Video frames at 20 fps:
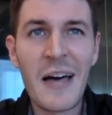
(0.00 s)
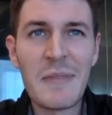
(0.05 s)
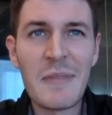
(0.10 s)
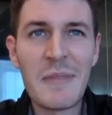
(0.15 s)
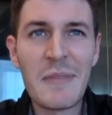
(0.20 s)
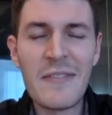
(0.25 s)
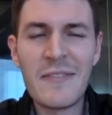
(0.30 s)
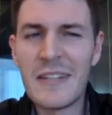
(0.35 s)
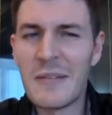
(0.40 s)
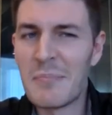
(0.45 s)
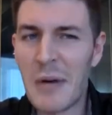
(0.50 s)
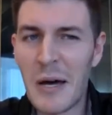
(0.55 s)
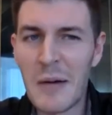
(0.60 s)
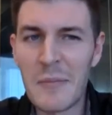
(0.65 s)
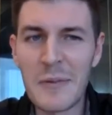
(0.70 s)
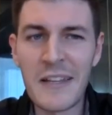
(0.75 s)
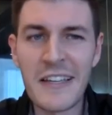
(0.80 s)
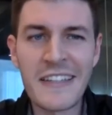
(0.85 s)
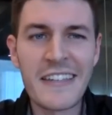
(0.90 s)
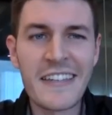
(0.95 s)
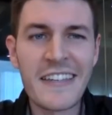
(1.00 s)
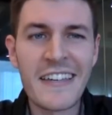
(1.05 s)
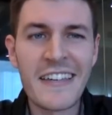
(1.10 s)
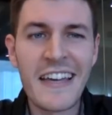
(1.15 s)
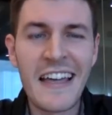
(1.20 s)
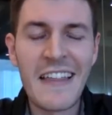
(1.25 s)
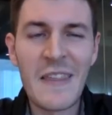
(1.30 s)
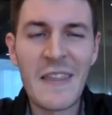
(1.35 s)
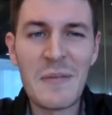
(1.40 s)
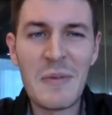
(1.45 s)
even in public,
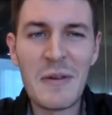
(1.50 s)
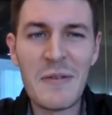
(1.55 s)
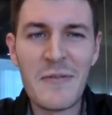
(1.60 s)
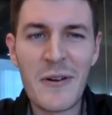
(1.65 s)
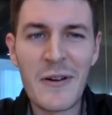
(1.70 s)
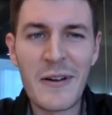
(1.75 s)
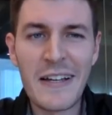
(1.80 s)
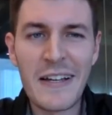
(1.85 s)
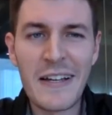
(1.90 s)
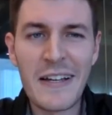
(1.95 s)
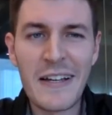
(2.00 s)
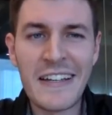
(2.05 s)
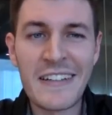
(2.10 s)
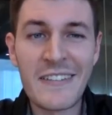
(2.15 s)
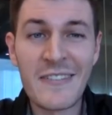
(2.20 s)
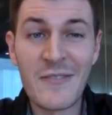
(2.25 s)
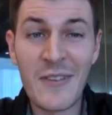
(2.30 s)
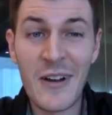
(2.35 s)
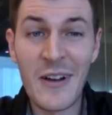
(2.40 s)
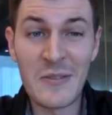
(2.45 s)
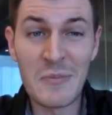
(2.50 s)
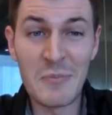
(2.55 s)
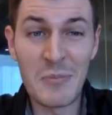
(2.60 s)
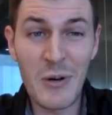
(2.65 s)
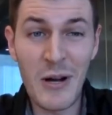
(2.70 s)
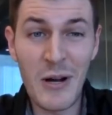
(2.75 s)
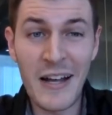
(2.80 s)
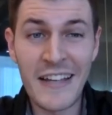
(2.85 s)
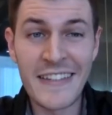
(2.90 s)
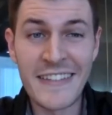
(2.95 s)
they'd be very, very
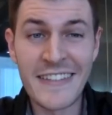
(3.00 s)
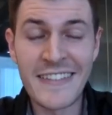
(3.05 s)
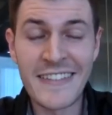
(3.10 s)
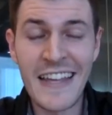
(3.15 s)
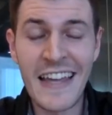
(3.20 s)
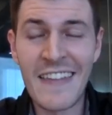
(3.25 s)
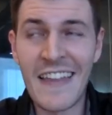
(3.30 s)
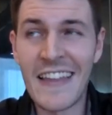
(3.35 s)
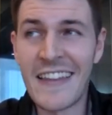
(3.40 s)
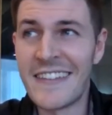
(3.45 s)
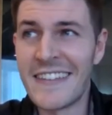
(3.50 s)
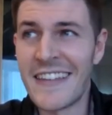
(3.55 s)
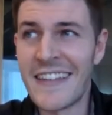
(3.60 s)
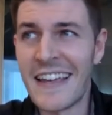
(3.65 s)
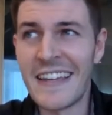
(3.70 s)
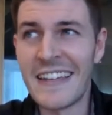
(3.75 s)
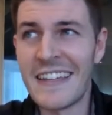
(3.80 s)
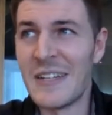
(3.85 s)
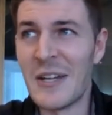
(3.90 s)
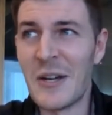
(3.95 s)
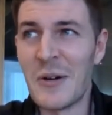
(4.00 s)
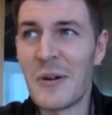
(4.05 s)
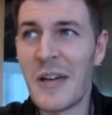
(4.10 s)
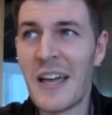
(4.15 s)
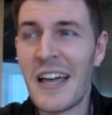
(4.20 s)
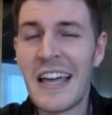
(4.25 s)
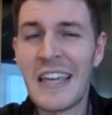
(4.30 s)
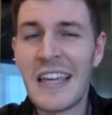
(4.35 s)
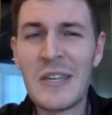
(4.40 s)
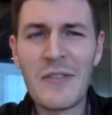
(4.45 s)
surprised, and they'd say, you
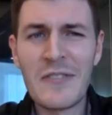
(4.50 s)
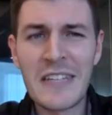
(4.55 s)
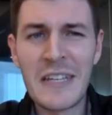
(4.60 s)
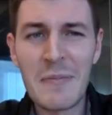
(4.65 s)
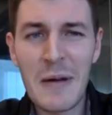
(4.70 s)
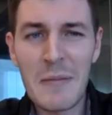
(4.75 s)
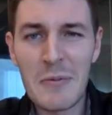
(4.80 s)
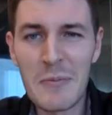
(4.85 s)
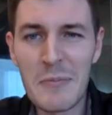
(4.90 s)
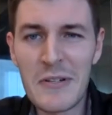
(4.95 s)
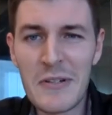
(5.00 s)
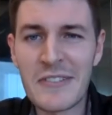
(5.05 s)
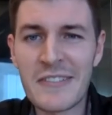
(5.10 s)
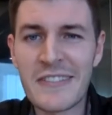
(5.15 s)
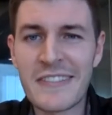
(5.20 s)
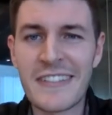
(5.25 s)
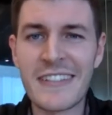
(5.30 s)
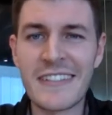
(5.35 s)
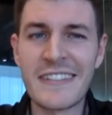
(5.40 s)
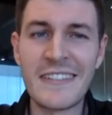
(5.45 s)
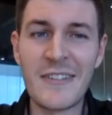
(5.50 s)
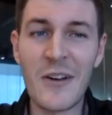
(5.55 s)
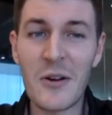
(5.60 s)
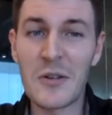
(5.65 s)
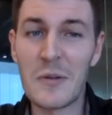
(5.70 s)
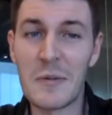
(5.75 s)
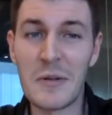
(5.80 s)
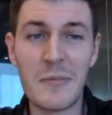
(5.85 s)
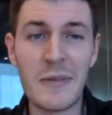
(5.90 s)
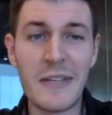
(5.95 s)
have to get my permission to
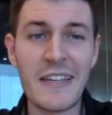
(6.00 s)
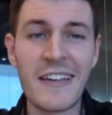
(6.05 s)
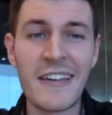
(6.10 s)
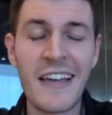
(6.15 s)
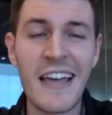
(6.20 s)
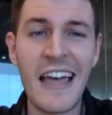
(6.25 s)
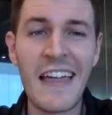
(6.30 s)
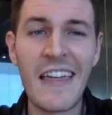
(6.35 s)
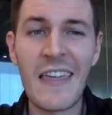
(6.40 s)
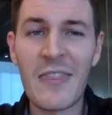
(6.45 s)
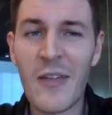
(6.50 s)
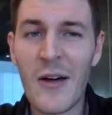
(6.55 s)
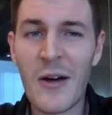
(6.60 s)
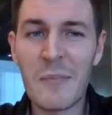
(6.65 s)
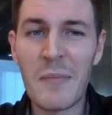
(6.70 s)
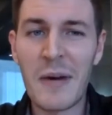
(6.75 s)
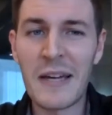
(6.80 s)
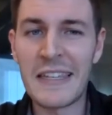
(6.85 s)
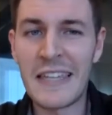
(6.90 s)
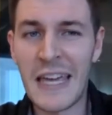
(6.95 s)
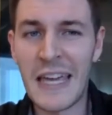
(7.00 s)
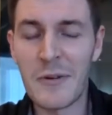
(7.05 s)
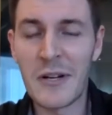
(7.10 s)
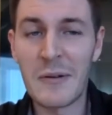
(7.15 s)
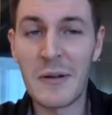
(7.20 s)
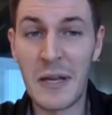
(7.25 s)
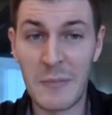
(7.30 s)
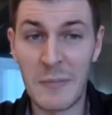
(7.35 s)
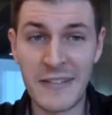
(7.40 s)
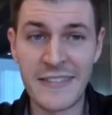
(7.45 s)
document me. And they thought my camera and
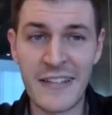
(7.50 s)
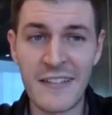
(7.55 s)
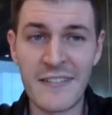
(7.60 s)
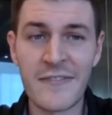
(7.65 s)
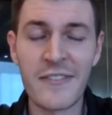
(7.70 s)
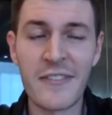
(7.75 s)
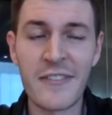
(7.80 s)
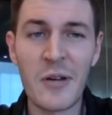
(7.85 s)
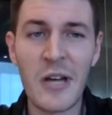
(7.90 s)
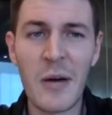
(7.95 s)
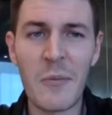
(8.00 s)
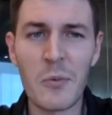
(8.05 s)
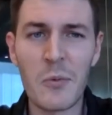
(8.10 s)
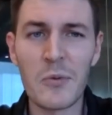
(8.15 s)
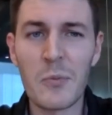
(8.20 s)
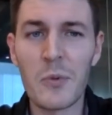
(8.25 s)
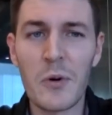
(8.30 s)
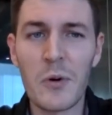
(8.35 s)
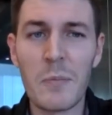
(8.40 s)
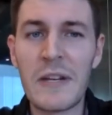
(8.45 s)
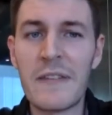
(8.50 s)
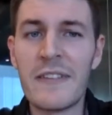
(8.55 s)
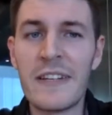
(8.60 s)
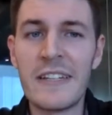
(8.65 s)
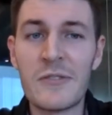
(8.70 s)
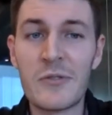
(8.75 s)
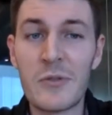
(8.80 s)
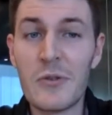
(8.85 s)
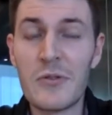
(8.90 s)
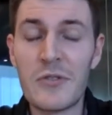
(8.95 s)
myself were a bit of an
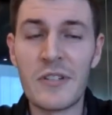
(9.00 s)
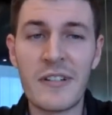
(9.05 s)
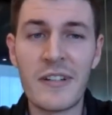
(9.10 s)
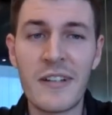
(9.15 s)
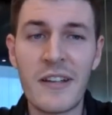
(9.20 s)
intrusion